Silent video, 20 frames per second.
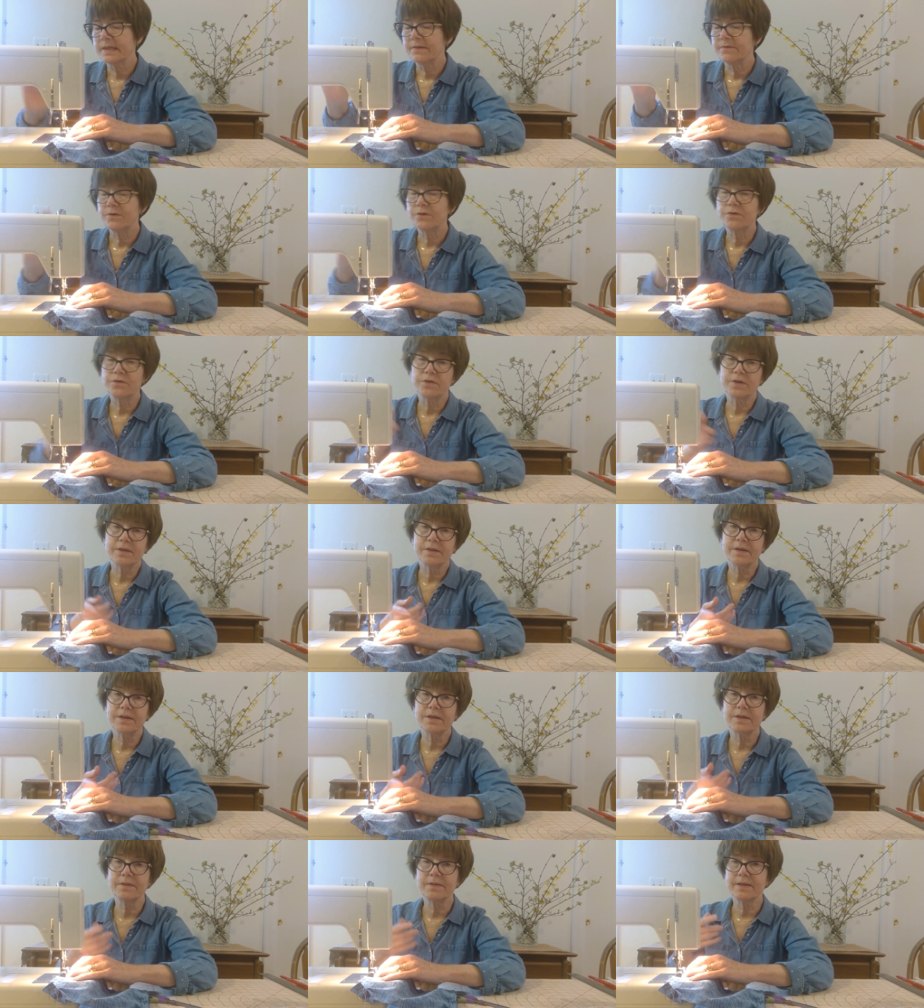If you feel
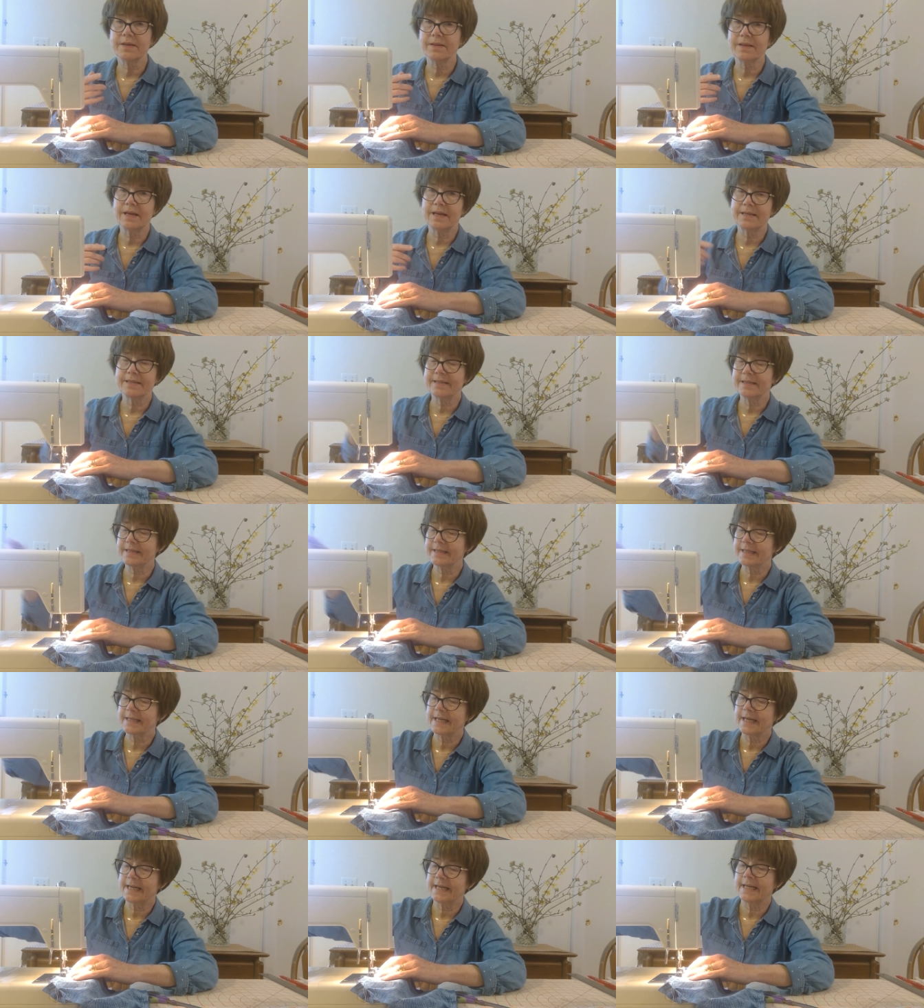like the elastic's
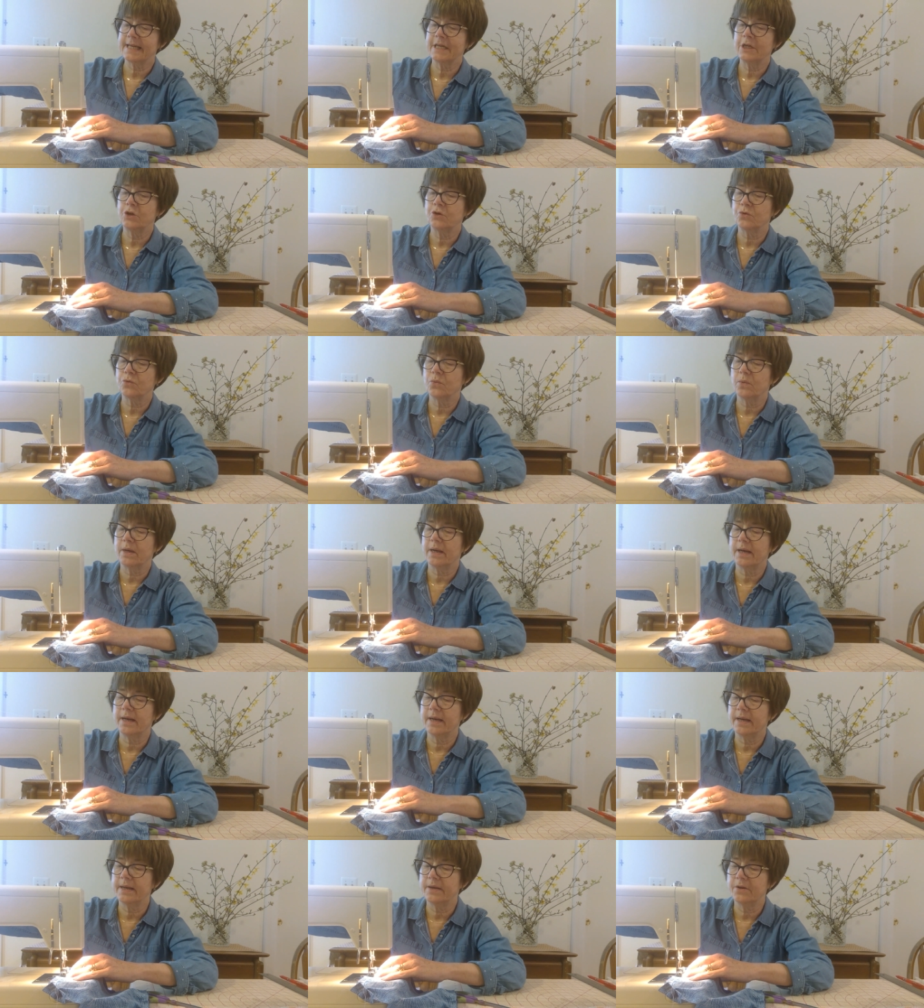getting in your
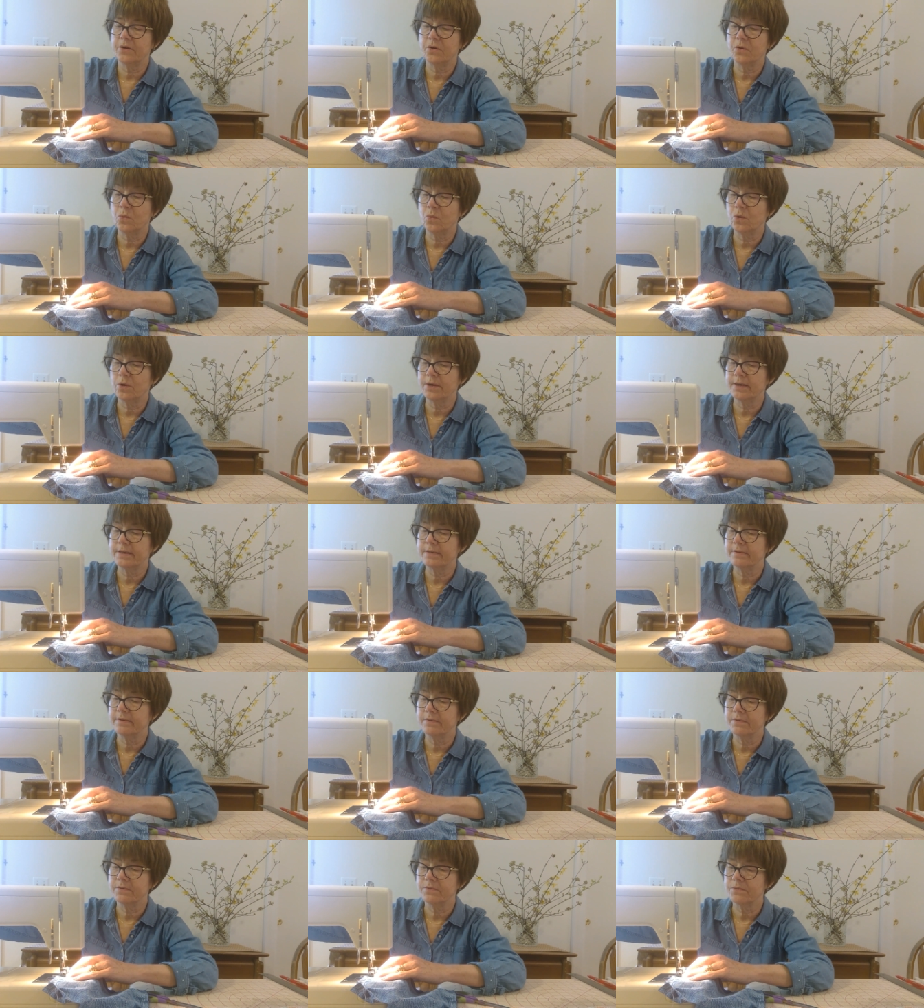way, you don't want to
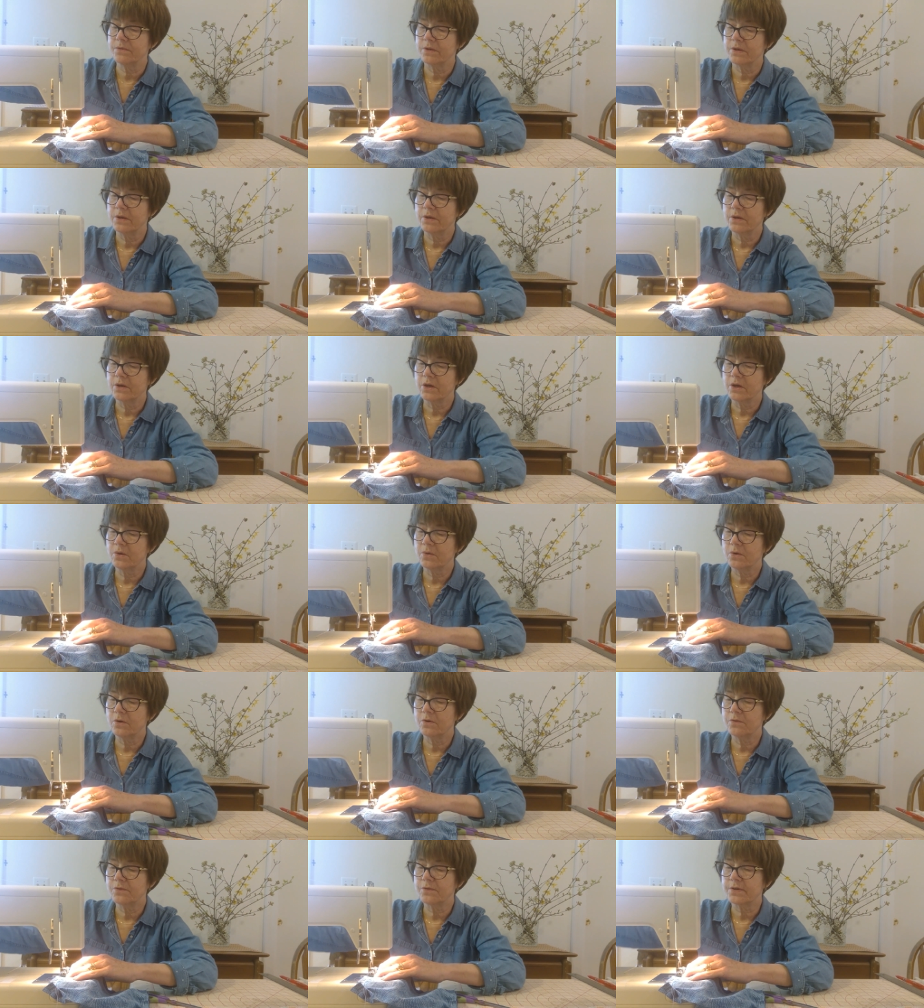
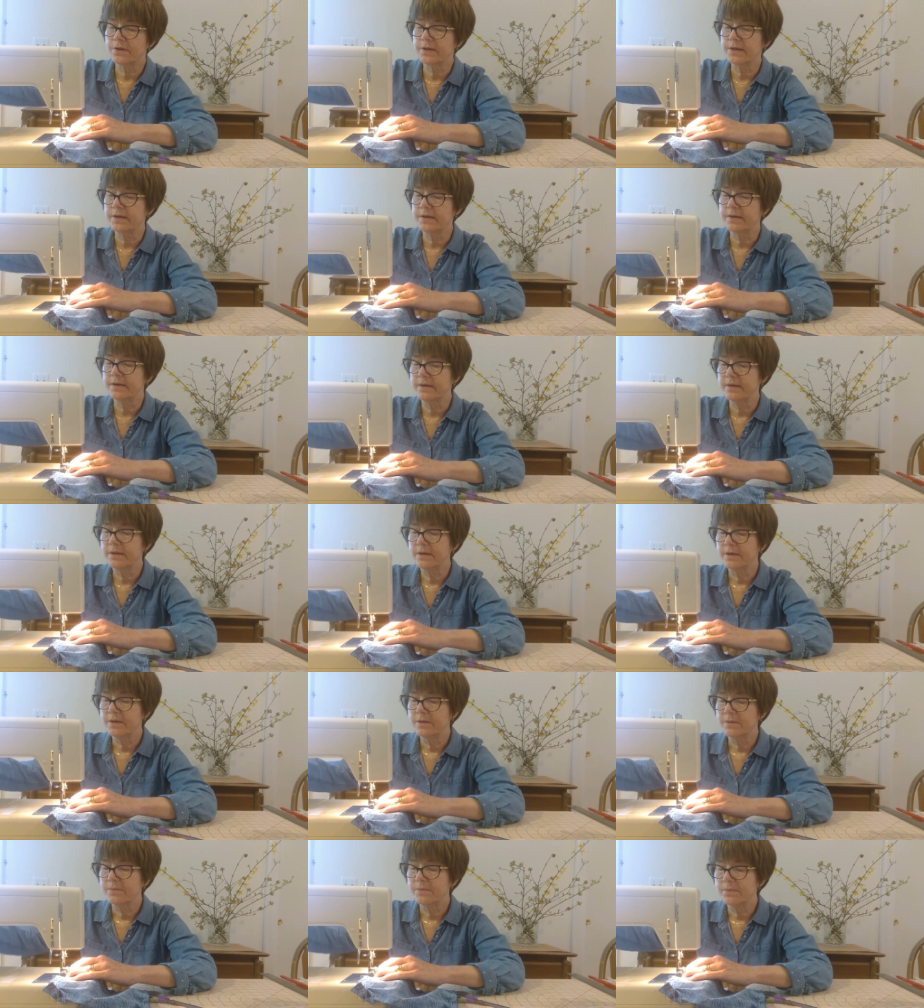go over it,
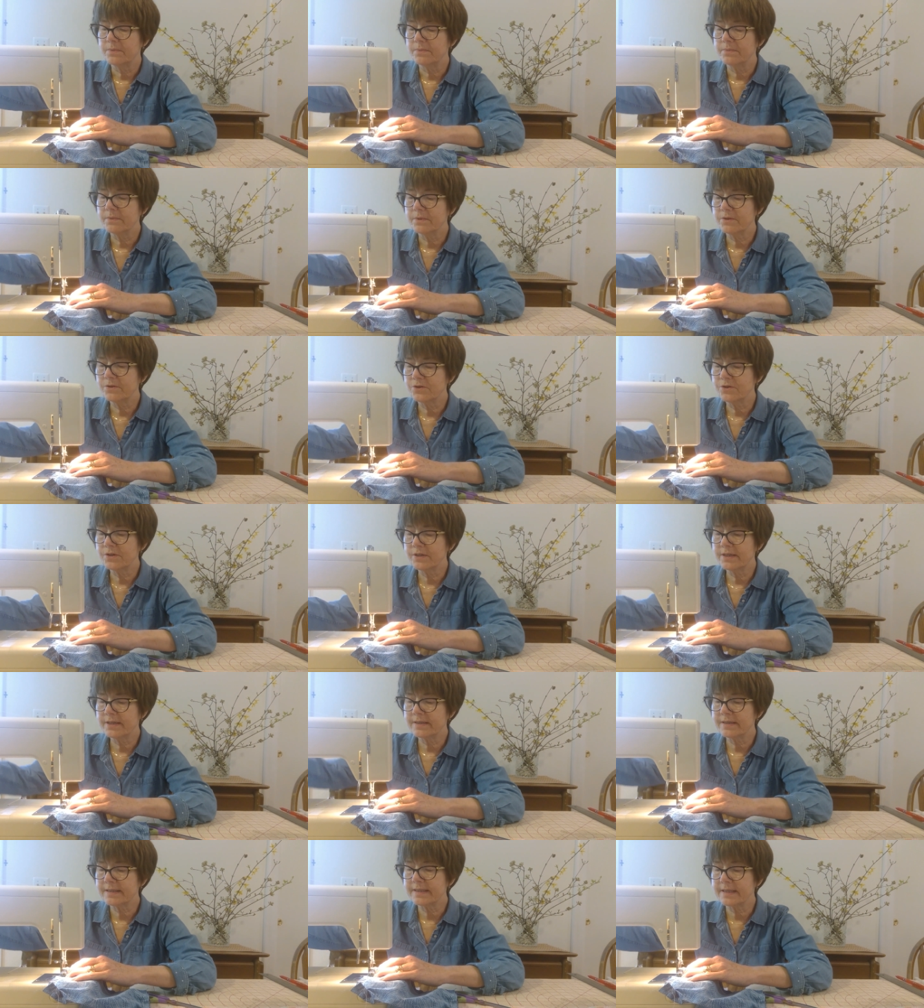put your
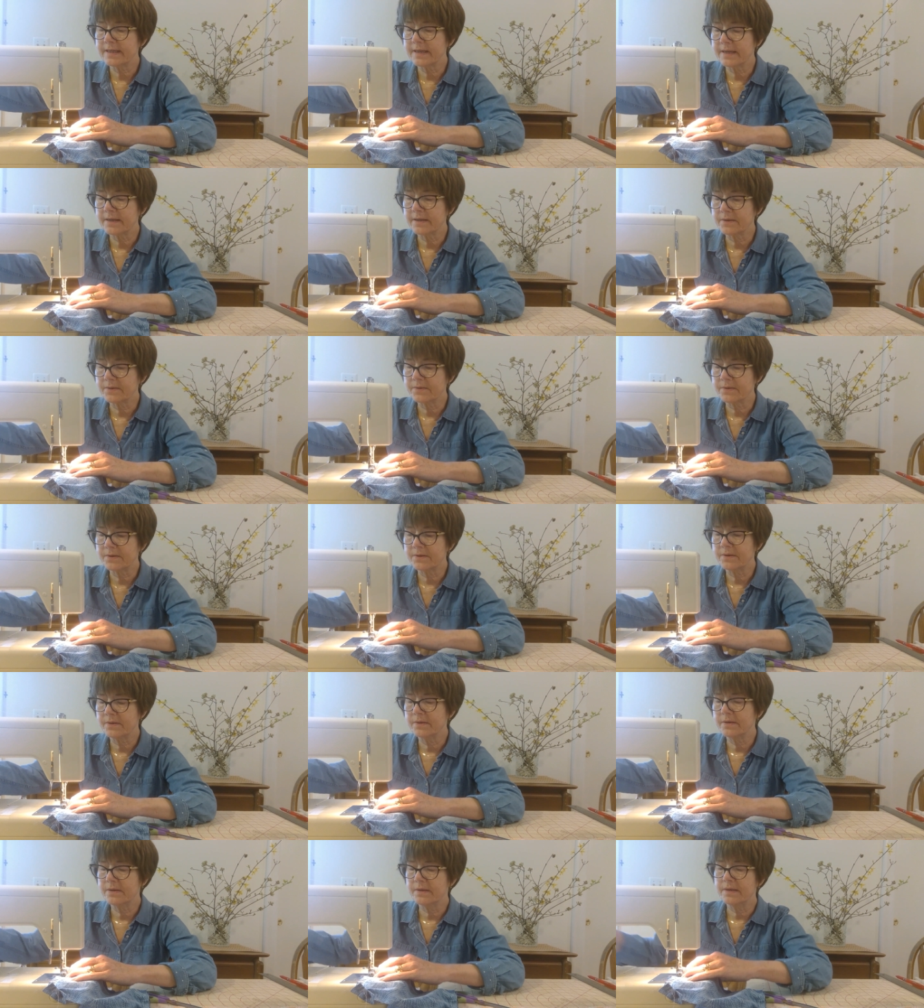needle down,
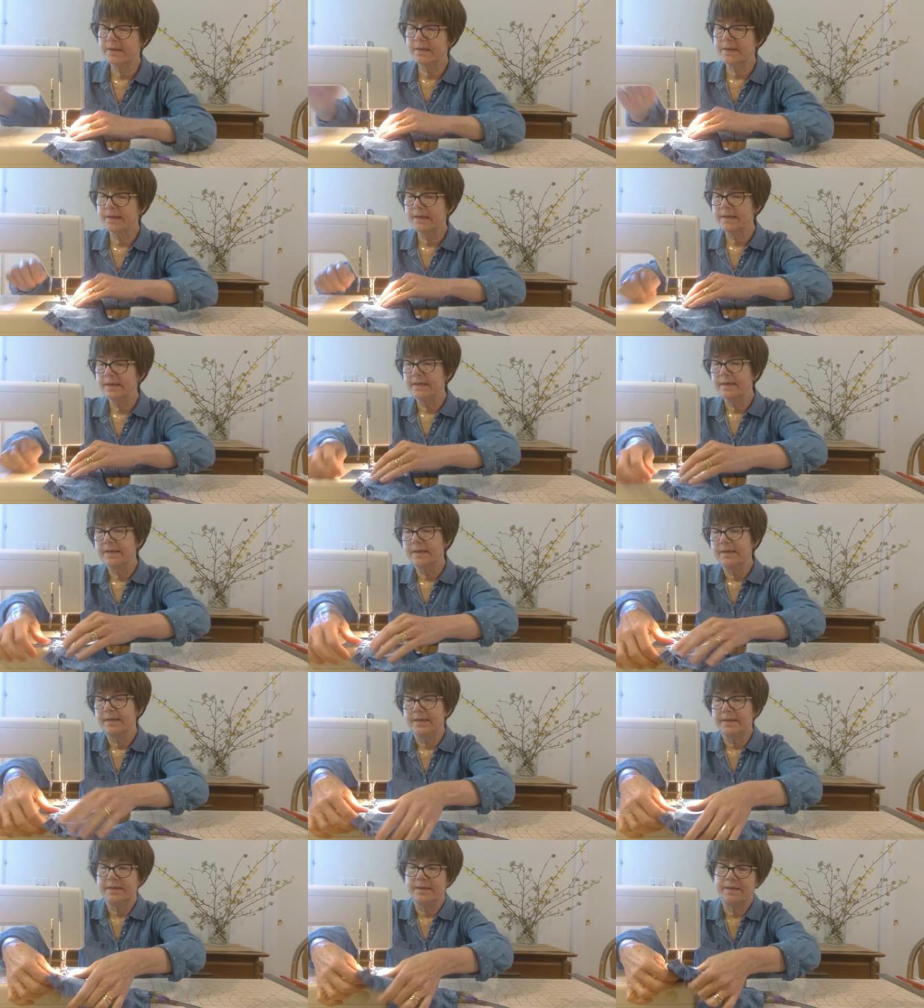
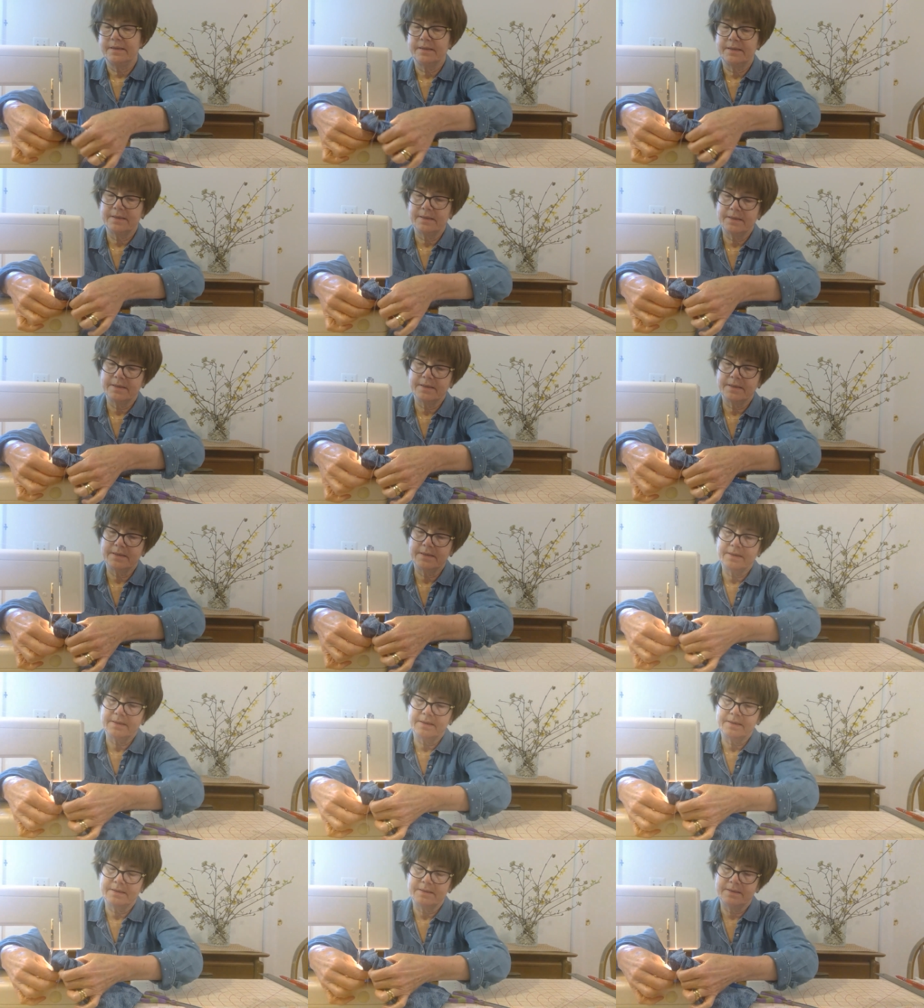and then
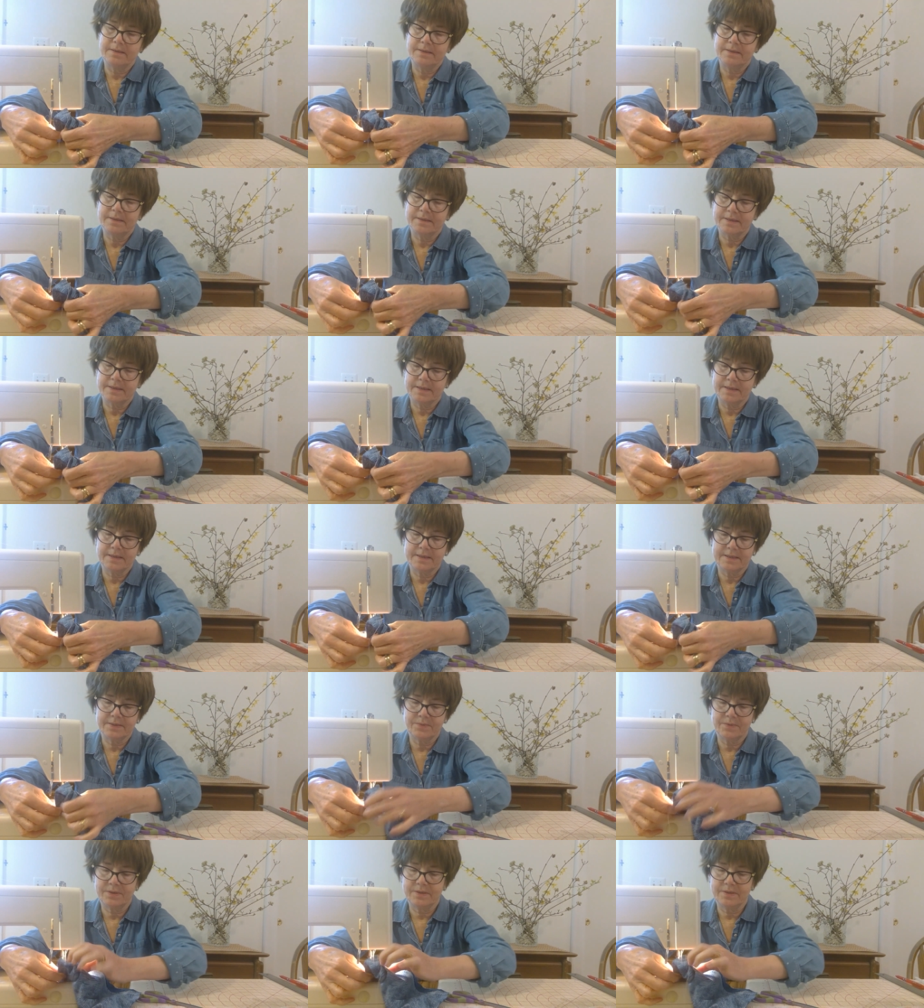in this case I